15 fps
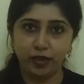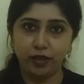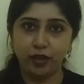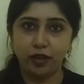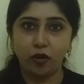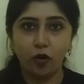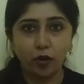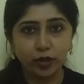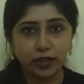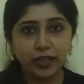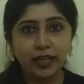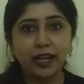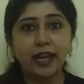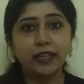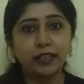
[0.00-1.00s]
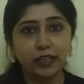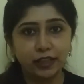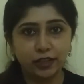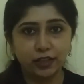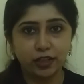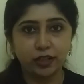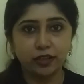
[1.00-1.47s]
Only an
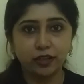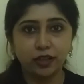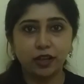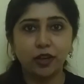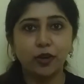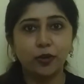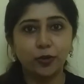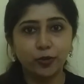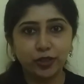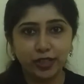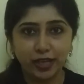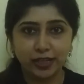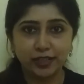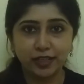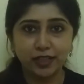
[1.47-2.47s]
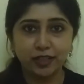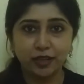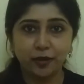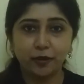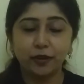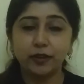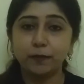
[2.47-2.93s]
Indian could get it,
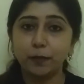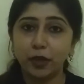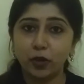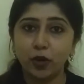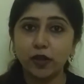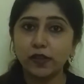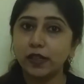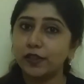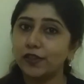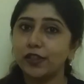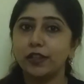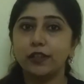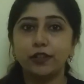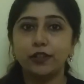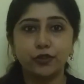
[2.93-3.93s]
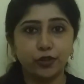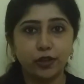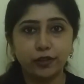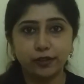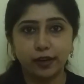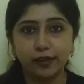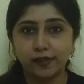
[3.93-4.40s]
because it's a literal
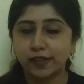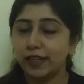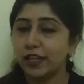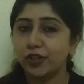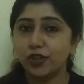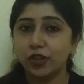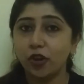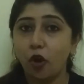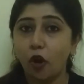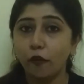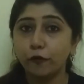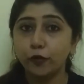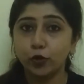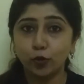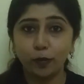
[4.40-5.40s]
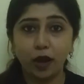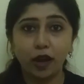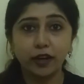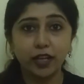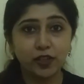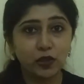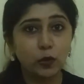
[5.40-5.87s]
translation of Tumhari
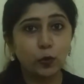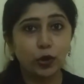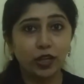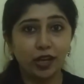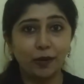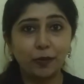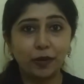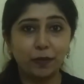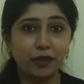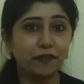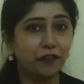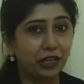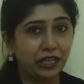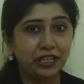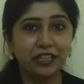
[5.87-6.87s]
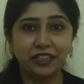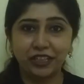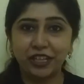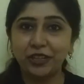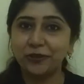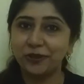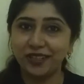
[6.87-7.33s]
sui abhi bhi wahi
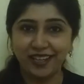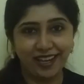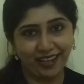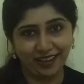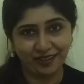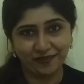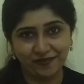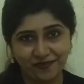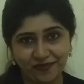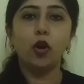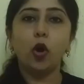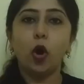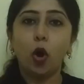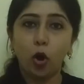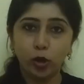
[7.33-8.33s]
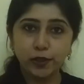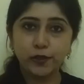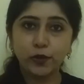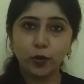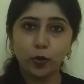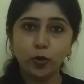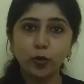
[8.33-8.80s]
atki hui hai.
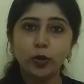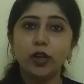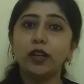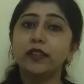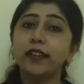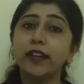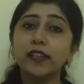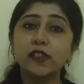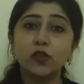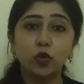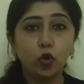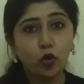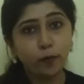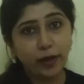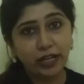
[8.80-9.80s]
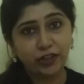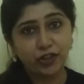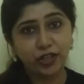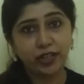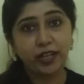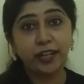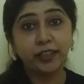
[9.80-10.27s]
Also, there is no
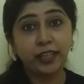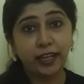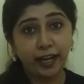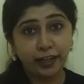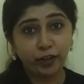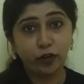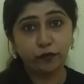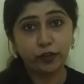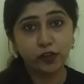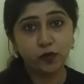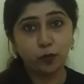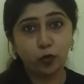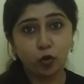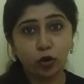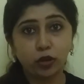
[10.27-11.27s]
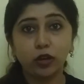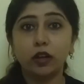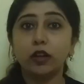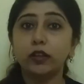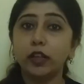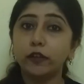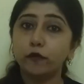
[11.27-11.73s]
mention at the end of this book
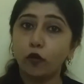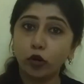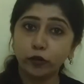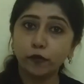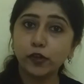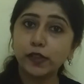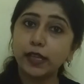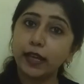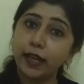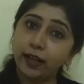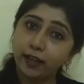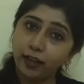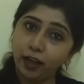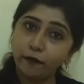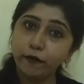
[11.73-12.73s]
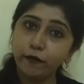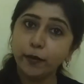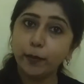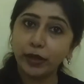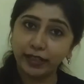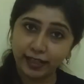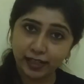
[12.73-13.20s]
that what was Eklavya
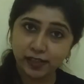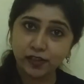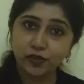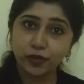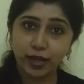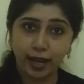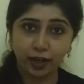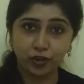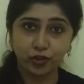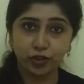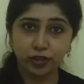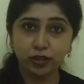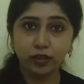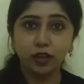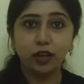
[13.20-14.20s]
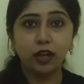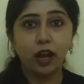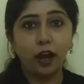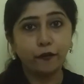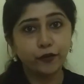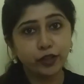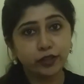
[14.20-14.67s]
Patel's reaction
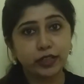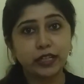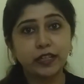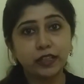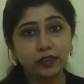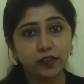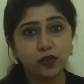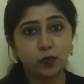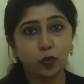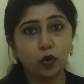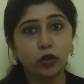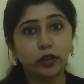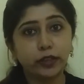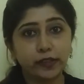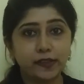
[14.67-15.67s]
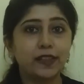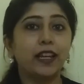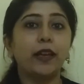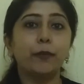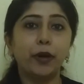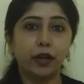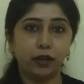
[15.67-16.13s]
after reading this book,
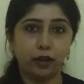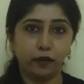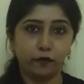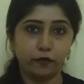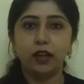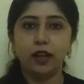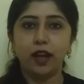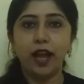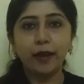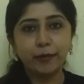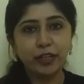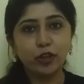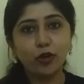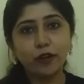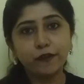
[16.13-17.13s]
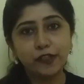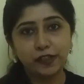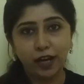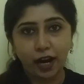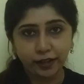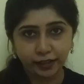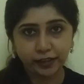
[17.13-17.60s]
Disclaimer Love. I mean, you have
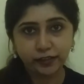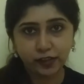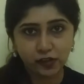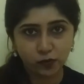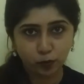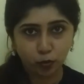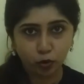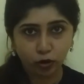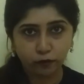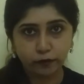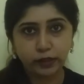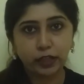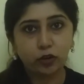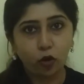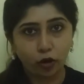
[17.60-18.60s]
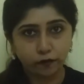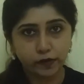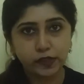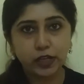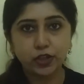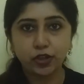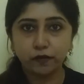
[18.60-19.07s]
started this book with a
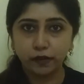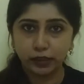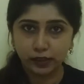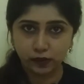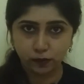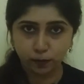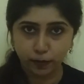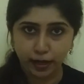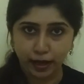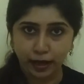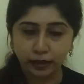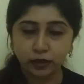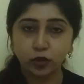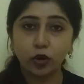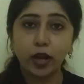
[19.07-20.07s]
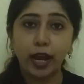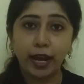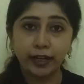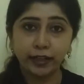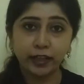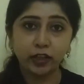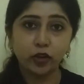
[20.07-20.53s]
conversation with this man, you're
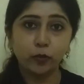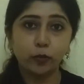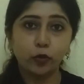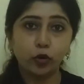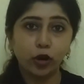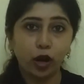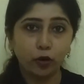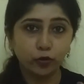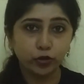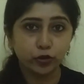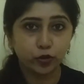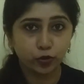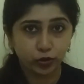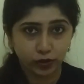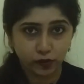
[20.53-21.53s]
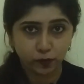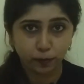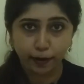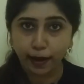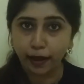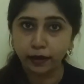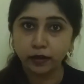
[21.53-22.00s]
handing your book out to this
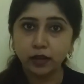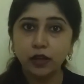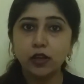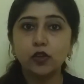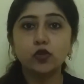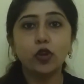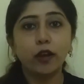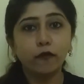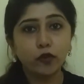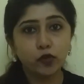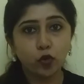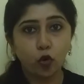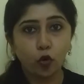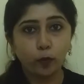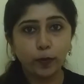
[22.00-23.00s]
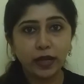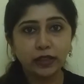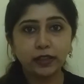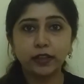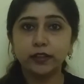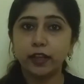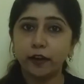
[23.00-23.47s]
man. So I was hoping
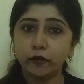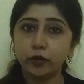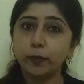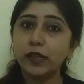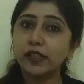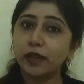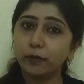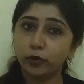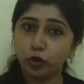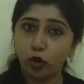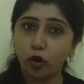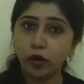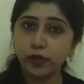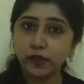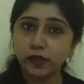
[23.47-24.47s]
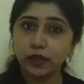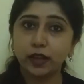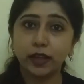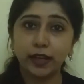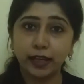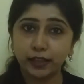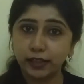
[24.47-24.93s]
that there would be some dots
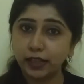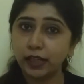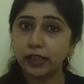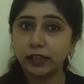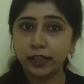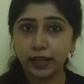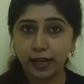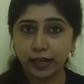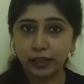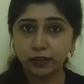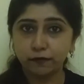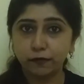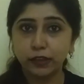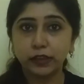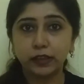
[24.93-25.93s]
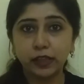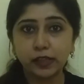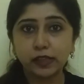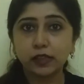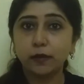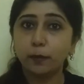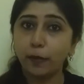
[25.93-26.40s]
connecting in the end with
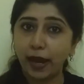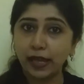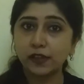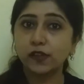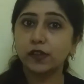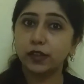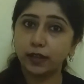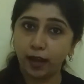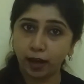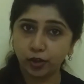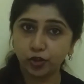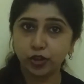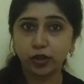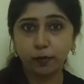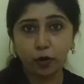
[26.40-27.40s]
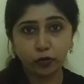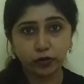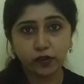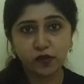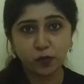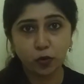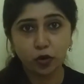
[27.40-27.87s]
this man's reaction about
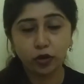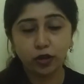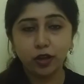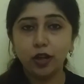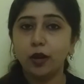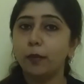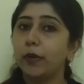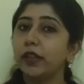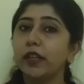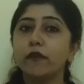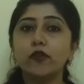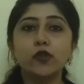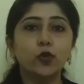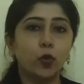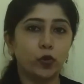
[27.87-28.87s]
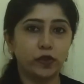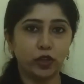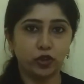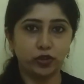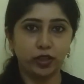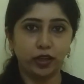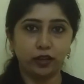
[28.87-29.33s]
this book, but there was no such
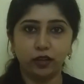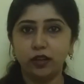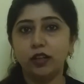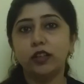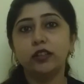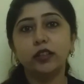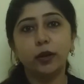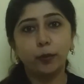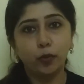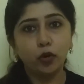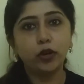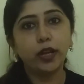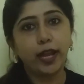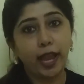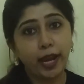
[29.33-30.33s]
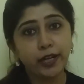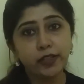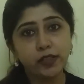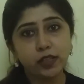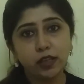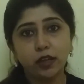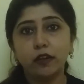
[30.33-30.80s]
thing. The book ends
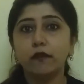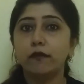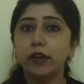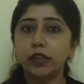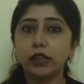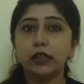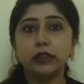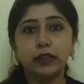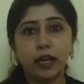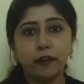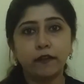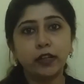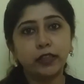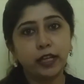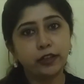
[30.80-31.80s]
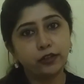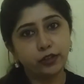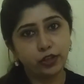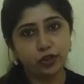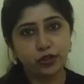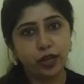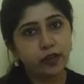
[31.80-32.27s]
with Devat and
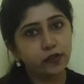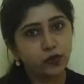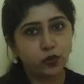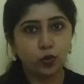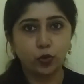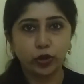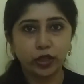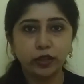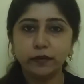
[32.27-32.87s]
Krishna's story,